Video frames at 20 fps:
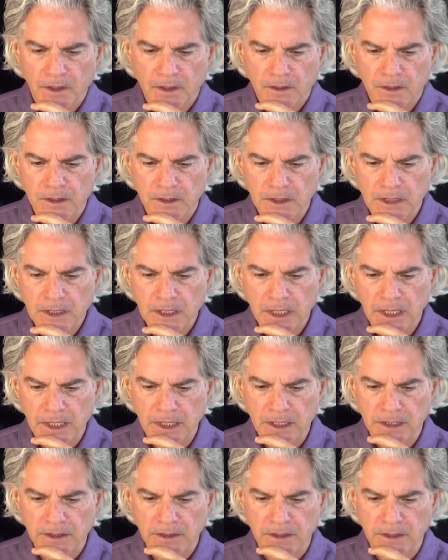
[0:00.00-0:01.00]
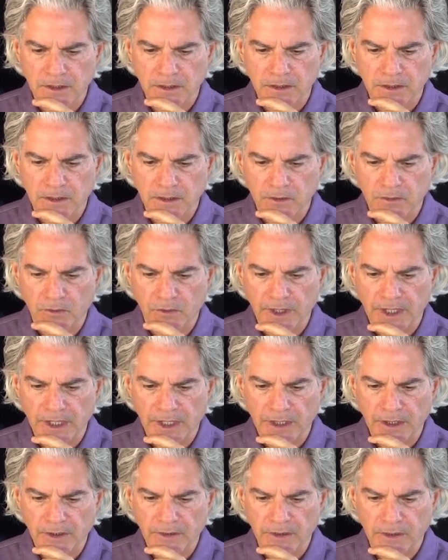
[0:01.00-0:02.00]
The text is an
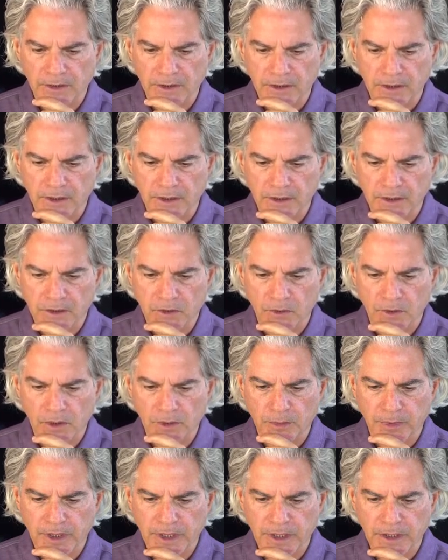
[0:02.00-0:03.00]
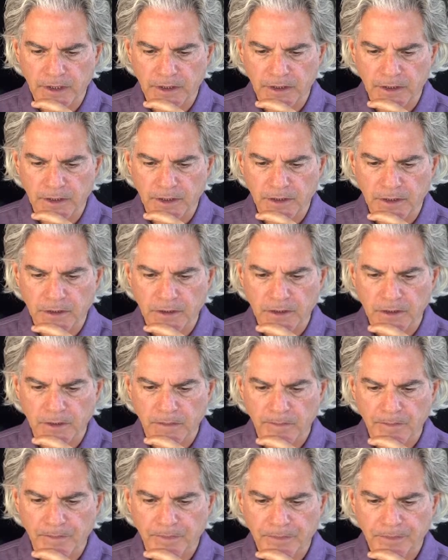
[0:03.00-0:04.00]
array. You can see the square bracket here.
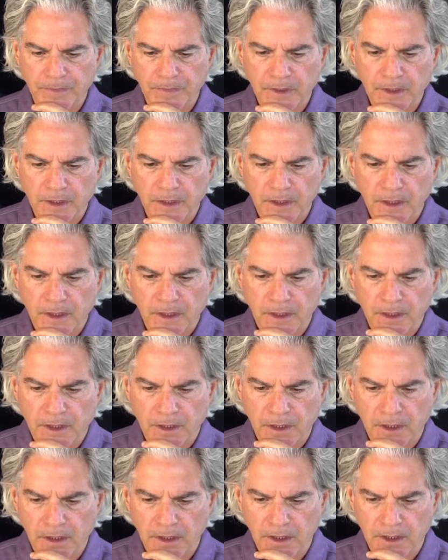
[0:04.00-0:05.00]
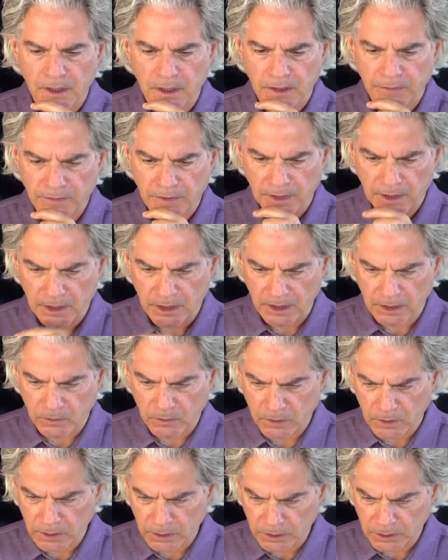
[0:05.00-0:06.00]
And I've got
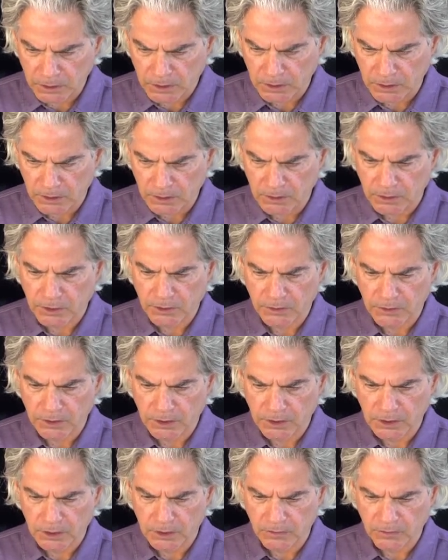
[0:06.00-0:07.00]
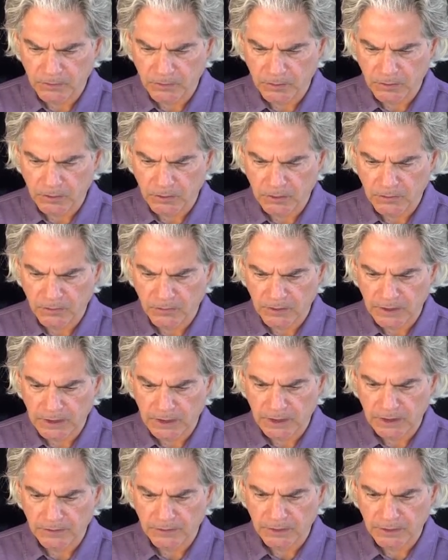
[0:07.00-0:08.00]
1, 2, 3, 4,
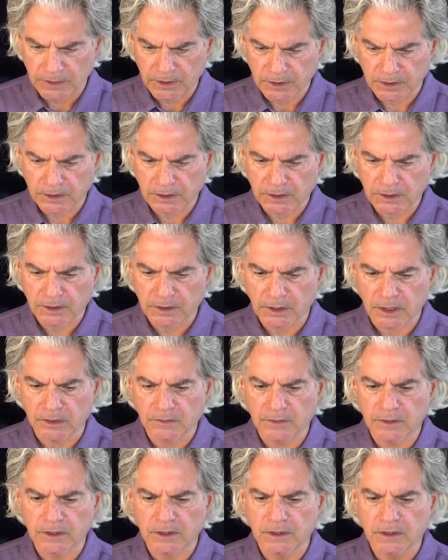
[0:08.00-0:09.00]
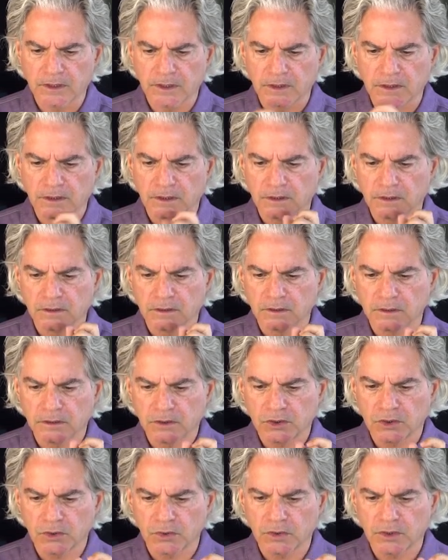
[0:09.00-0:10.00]
5, 6, 7 little
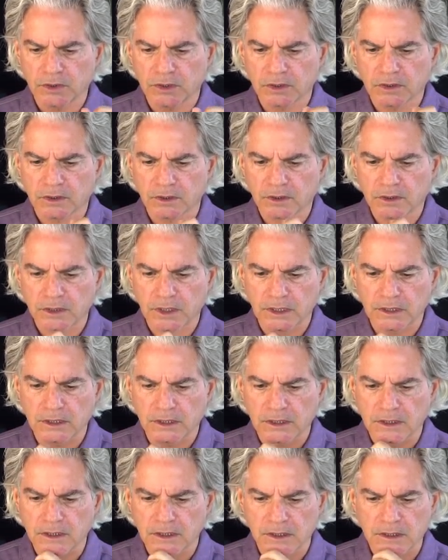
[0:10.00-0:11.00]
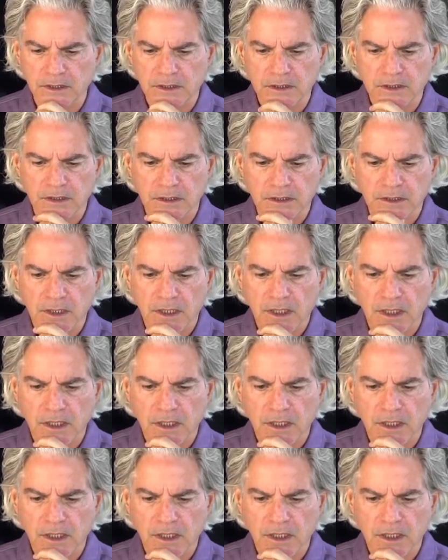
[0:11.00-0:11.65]
short sentences.